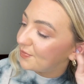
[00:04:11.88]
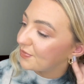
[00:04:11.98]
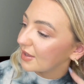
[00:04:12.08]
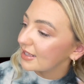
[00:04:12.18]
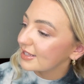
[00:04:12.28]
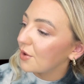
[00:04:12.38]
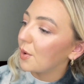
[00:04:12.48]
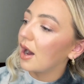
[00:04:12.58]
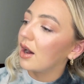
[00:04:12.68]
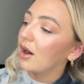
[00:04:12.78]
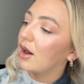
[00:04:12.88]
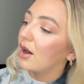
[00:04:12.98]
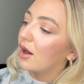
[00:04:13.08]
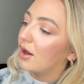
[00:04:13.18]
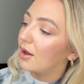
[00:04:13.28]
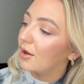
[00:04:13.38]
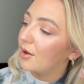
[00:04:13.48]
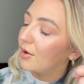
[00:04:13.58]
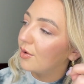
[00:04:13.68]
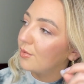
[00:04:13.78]
So our
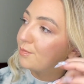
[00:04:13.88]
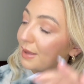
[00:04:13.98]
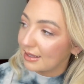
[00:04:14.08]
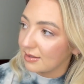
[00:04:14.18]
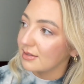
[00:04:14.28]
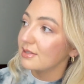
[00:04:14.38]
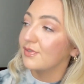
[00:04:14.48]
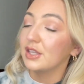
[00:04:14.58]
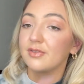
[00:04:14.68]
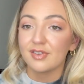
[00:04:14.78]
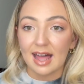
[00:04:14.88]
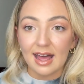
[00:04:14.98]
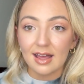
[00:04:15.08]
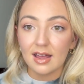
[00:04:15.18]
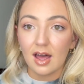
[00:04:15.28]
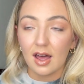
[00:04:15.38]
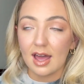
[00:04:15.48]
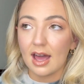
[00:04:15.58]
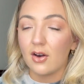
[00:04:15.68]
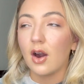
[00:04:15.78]
bills for the flat
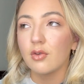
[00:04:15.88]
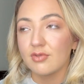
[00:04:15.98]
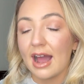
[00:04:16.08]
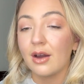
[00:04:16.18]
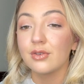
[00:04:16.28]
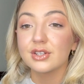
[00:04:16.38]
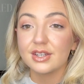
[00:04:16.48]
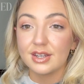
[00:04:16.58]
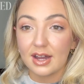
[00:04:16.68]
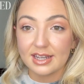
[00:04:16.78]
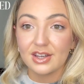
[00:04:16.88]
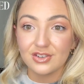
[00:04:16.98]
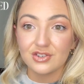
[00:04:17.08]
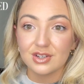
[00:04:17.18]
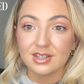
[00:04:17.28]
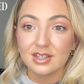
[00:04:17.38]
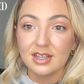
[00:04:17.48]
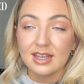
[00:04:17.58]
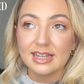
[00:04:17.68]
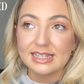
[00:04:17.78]
are around 900
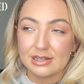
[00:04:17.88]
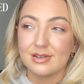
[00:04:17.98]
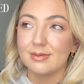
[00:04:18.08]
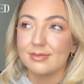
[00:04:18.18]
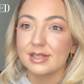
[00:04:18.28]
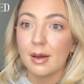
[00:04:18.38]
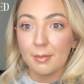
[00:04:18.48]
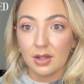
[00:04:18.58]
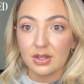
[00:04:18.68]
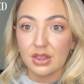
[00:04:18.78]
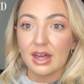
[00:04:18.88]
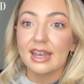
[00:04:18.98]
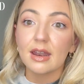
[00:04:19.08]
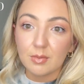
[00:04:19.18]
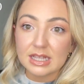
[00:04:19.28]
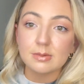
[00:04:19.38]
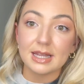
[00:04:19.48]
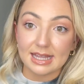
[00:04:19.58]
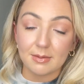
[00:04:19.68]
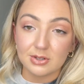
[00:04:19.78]
dirhams a month, and then we split
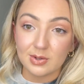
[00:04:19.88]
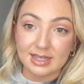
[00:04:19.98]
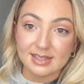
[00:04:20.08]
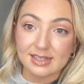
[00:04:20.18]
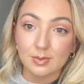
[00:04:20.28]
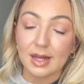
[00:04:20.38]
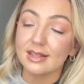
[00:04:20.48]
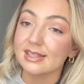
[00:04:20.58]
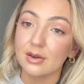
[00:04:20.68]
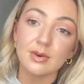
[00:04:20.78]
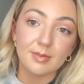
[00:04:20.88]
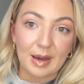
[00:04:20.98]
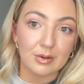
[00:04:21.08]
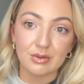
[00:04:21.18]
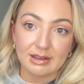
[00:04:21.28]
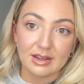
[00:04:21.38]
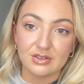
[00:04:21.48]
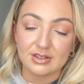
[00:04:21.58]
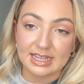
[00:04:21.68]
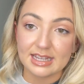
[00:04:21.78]
that between us as well, so about
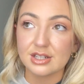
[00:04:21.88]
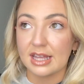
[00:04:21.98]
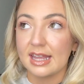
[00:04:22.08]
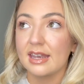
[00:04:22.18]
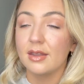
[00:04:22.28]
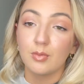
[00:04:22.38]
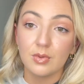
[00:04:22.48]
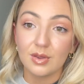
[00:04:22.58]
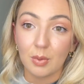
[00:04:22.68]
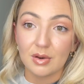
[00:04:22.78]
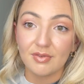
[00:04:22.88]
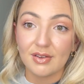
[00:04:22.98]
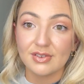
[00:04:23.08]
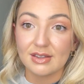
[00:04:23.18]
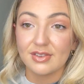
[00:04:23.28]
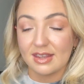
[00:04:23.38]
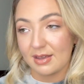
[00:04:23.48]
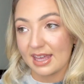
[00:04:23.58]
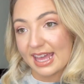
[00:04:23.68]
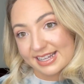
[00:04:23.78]
300 each, and then the 150 for
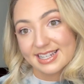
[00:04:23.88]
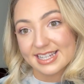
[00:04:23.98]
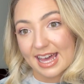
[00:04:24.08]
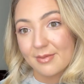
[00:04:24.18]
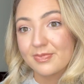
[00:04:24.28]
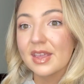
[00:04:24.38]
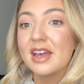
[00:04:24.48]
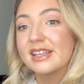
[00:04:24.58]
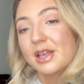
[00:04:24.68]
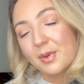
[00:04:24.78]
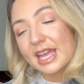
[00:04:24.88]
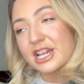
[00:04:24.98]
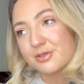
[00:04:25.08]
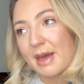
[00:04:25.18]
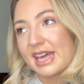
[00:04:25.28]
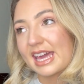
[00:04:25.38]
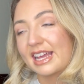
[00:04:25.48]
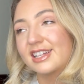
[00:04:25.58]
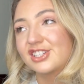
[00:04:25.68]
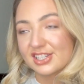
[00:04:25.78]
the internet. So we're each
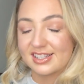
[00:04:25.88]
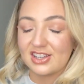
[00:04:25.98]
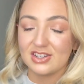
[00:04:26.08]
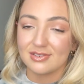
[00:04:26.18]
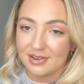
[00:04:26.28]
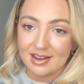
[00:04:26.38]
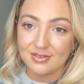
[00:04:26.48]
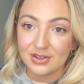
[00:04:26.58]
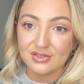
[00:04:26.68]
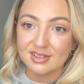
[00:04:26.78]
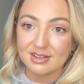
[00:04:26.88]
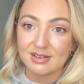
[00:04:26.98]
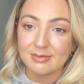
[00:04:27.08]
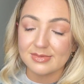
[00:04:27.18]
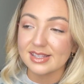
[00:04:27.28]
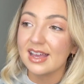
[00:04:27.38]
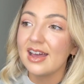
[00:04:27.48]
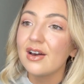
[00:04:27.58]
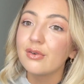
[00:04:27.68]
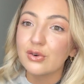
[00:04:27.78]
paying just under 500 dirhams
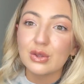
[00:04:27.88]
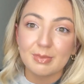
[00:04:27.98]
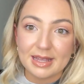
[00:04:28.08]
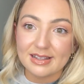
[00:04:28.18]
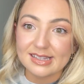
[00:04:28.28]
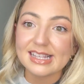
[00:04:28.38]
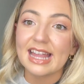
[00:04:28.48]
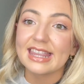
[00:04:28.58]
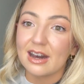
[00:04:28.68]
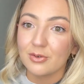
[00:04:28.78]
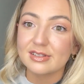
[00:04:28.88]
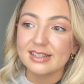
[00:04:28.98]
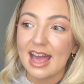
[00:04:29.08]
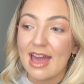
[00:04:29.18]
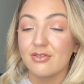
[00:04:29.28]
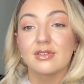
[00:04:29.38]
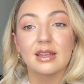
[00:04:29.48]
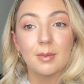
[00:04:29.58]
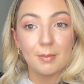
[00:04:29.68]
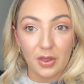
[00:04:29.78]
for the bills, and that's every
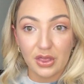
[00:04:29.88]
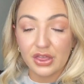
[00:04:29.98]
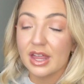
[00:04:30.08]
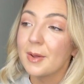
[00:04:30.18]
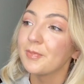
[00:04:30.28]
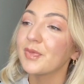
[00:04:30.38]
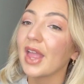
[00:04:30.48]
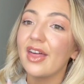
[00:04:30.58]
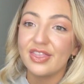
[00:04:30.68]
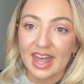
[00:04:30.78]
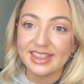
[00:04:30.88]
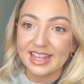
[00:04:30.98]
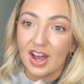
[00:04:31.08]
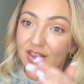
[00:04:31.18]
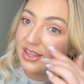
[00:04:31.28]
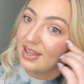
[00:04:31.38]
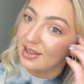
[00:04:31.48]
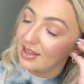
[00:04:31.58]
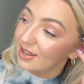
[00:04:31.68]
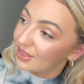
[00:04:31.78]
month. Then the
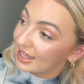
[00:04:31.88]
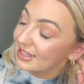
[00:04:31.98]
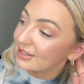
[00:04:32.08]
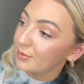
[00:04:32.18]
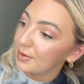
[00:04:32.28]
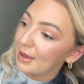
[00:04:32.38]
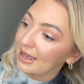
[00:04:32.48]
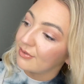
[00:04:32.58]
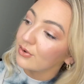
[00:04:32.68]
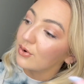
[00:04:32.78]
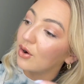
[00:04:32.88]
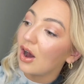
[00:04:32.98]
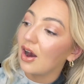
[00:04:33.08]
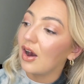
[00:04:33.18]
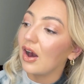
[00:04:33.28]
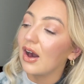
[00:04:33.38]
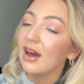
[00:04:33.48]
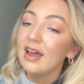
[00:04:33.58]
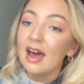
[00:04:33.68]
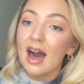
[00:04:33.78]
other things that we pay for are
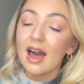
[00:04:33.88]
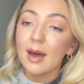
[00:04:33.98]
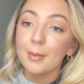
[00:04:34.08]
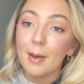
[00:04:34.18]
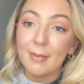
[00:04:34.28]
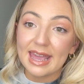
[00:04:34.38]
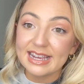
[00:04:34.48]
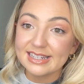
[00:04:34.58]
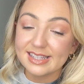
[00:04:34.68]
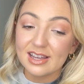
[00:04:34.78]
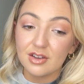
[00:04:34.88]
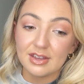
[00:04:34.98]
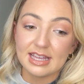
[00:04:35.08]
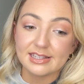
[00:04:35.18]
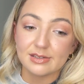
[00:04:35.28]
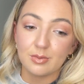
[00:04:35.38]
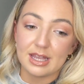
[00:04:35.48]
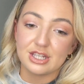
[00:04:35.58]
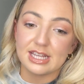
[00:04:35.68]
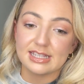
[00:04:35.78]
a maid service,
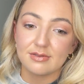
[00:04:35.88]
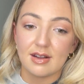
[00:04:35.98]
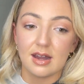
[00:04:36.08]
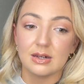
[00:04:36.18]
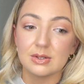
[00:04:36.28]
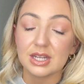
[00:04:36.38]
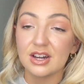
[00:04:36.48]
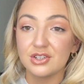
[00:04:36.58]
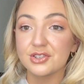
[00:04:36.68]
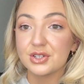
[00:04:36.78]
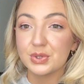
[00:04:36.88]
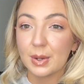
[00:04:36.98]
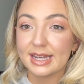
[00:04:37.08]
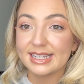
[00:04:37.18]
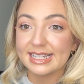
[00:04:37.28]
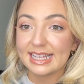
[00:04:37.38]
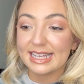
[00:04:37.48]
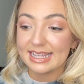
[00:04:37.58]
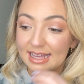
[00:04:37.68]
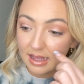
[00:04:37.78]
which is around
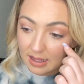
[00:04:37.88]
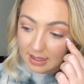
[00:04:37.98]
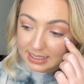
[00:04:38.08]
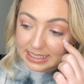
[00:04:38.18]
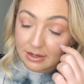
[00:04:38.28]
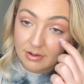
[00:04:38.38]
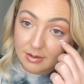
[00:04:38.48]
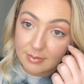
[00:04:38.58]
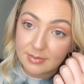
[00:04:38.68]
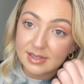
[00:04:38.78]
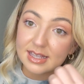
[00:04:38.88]
120 dirhams